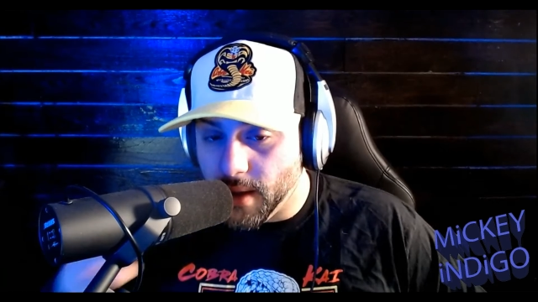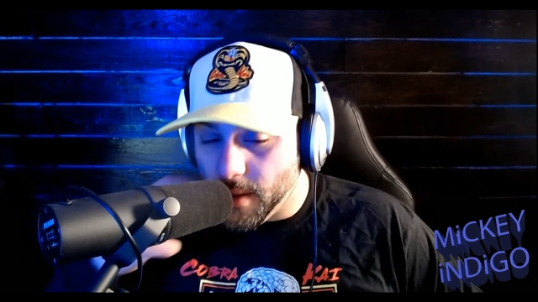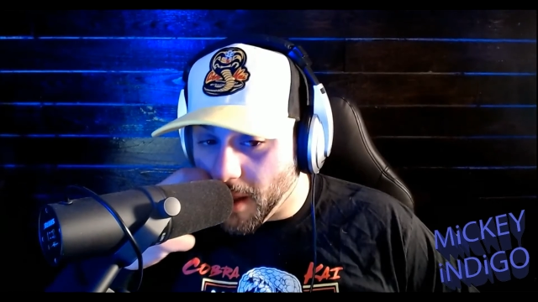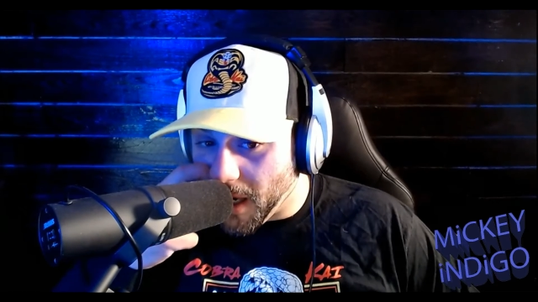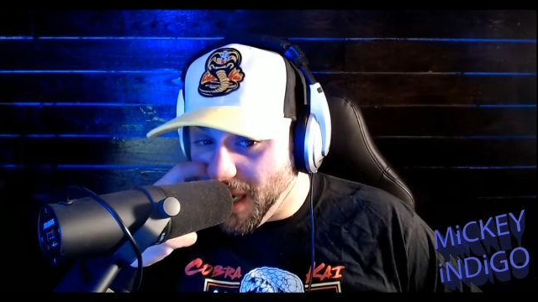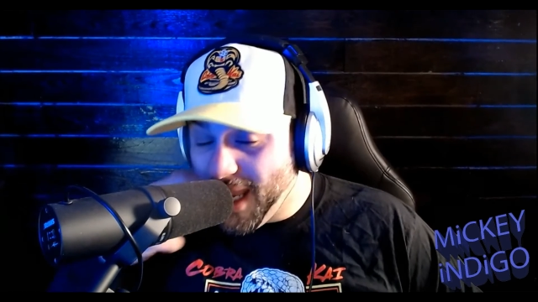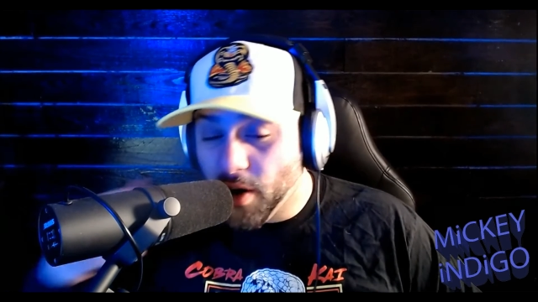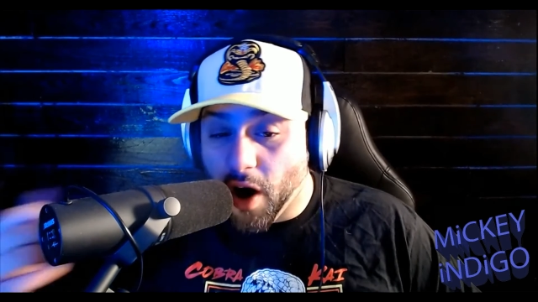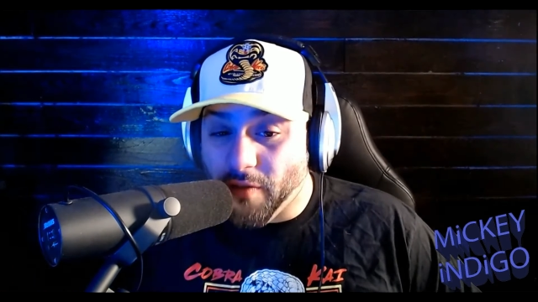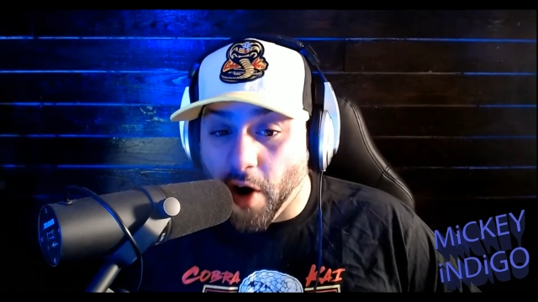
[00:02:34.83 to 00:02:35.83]
the
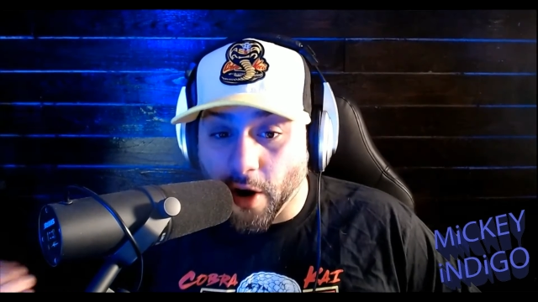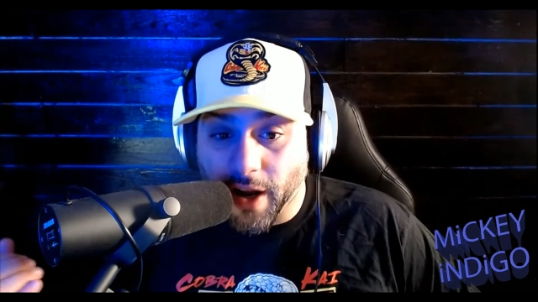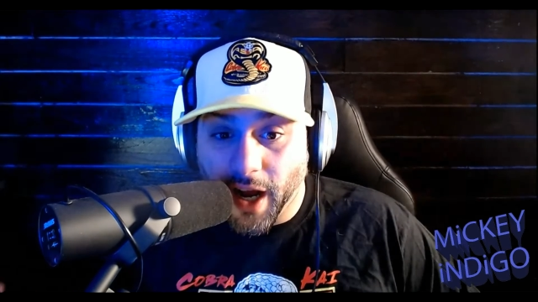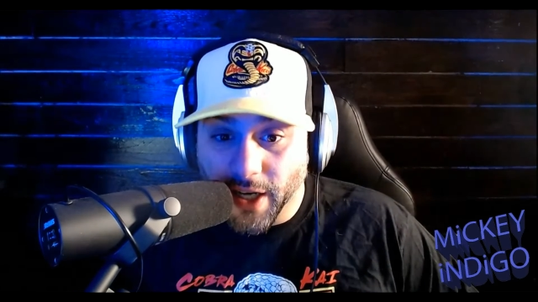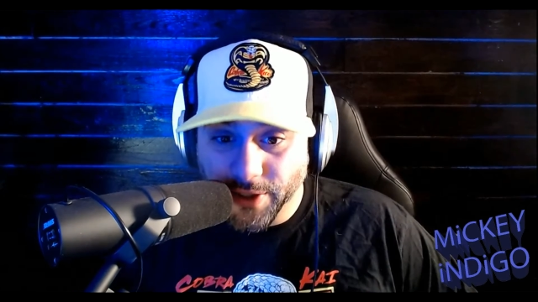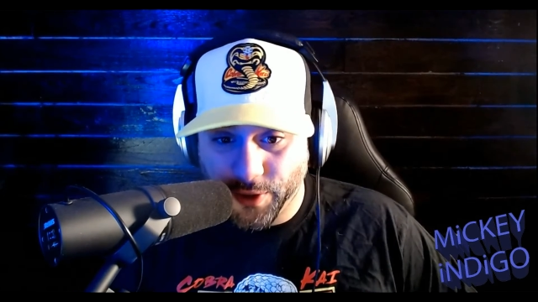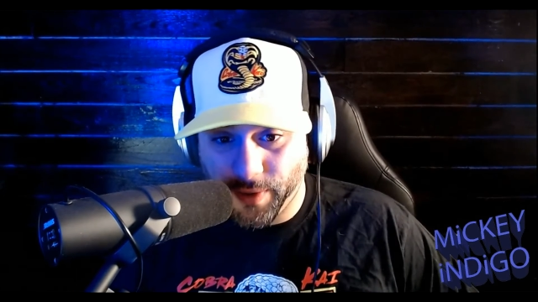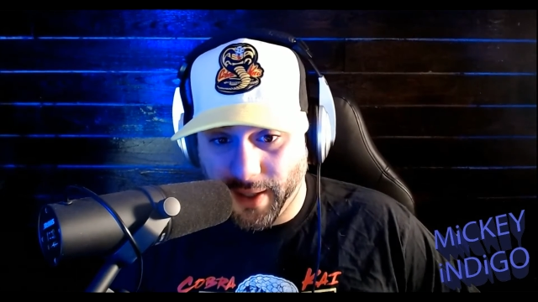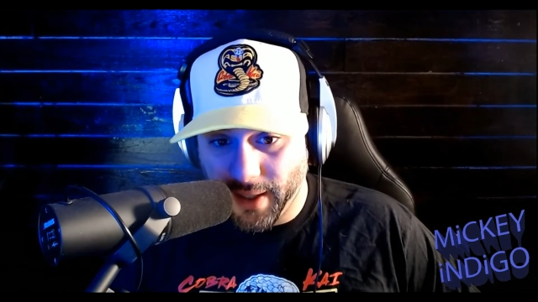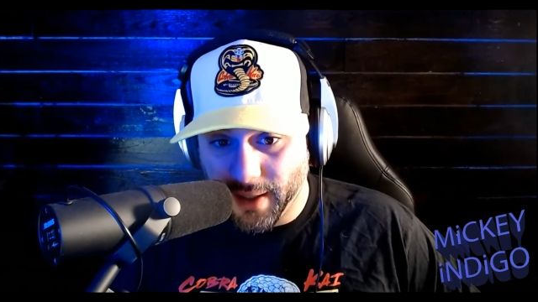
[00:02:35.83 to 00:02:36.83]
leader of our
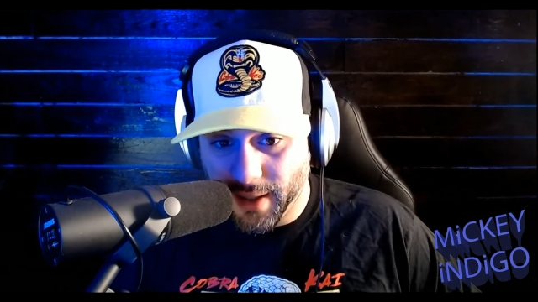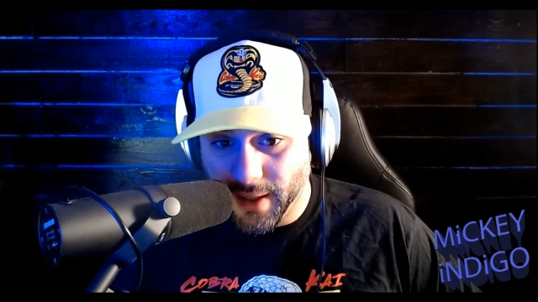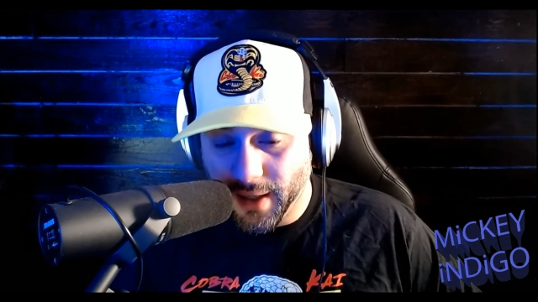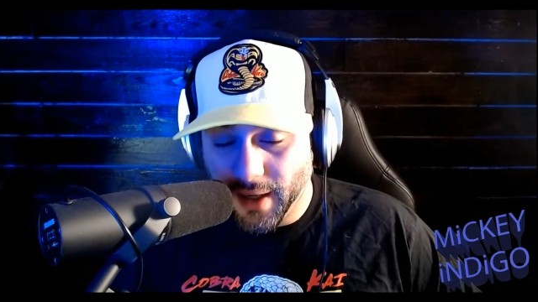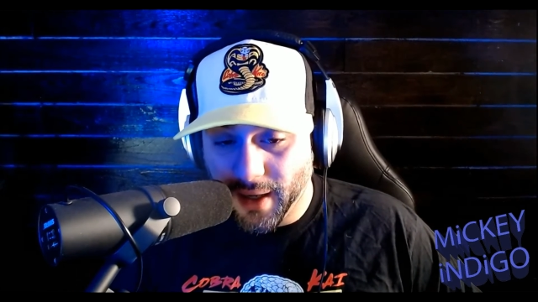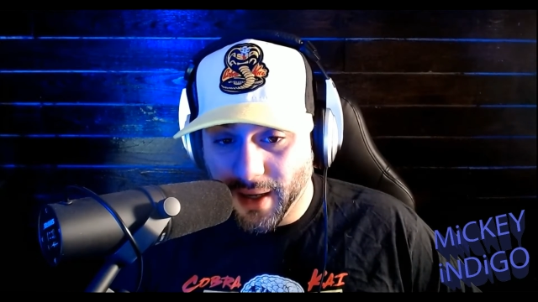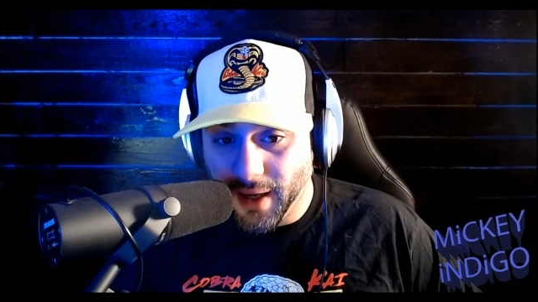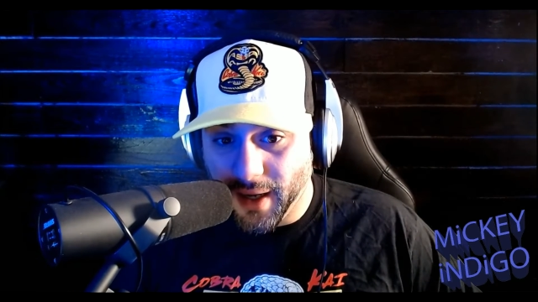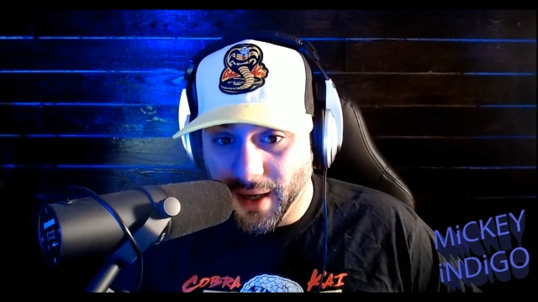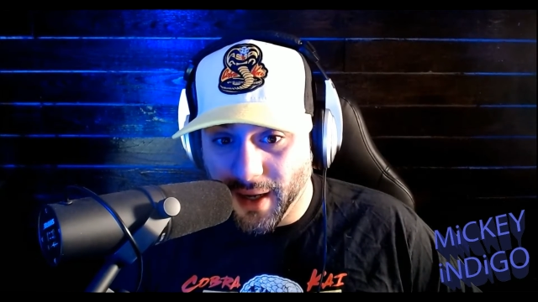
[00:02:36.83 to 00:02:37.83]
country
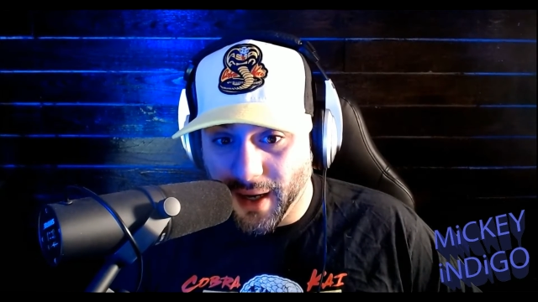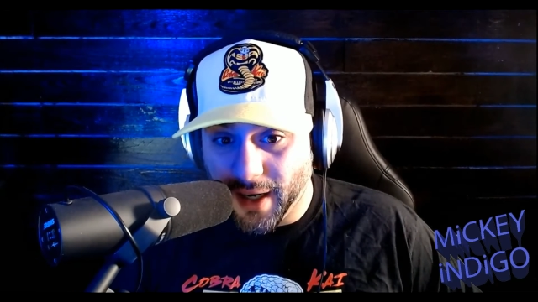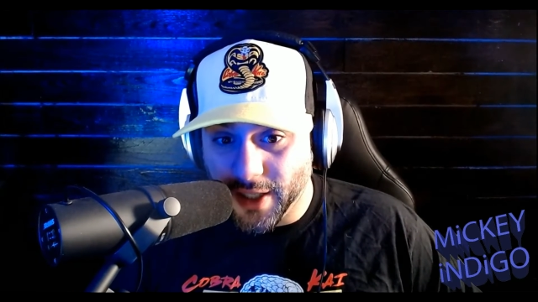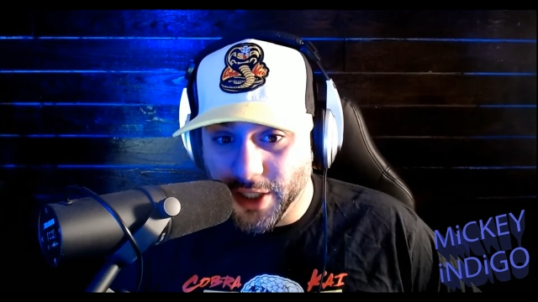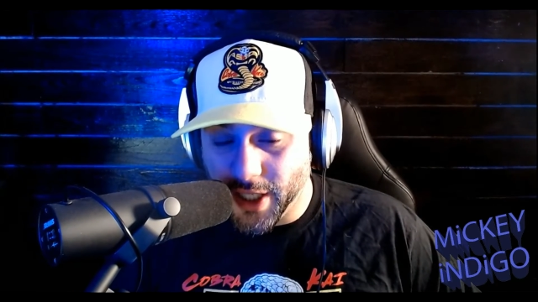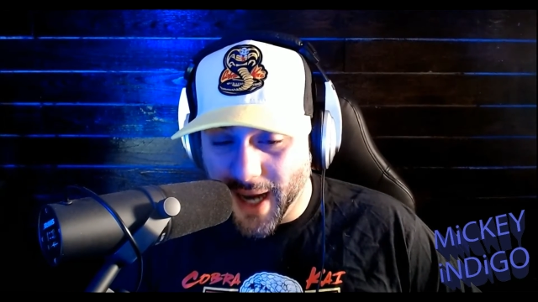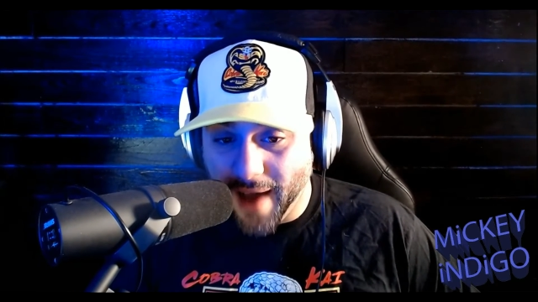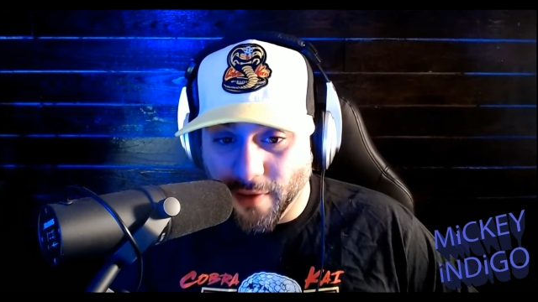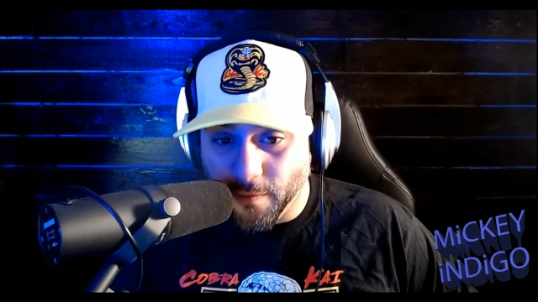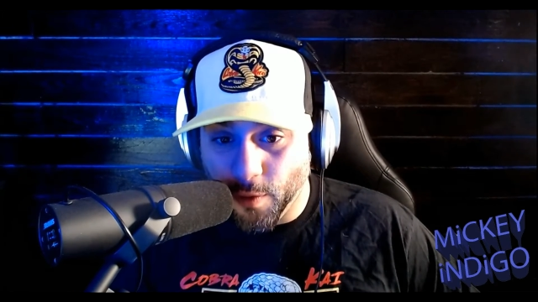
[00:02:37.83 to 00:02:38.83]
should
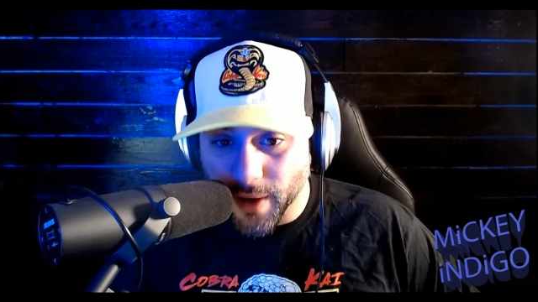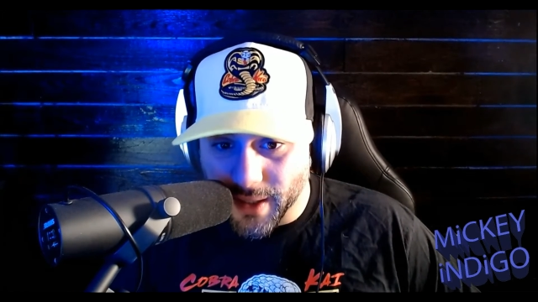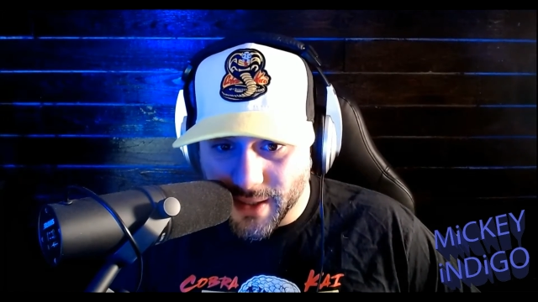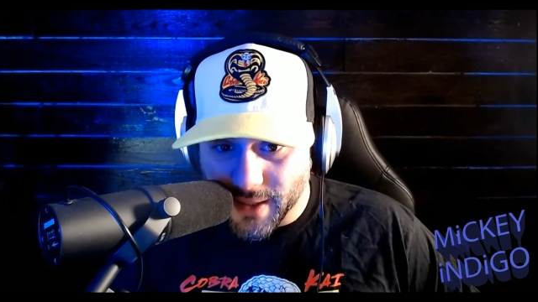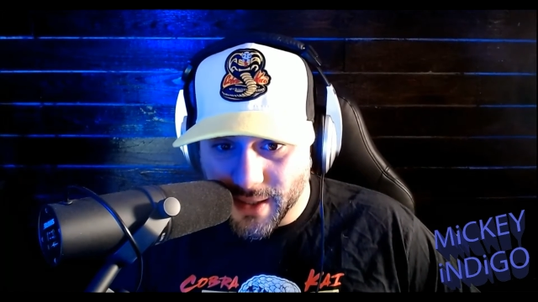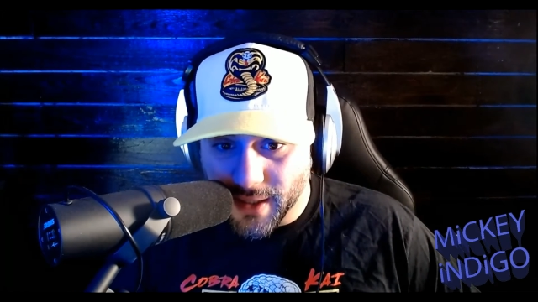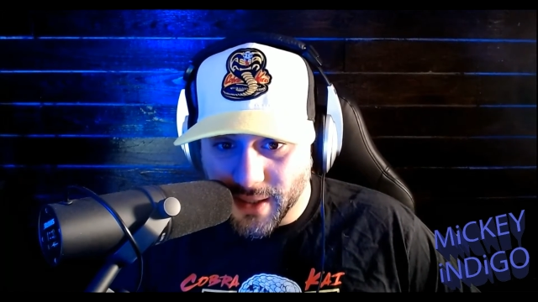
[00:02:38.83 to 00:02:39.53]
have a voice?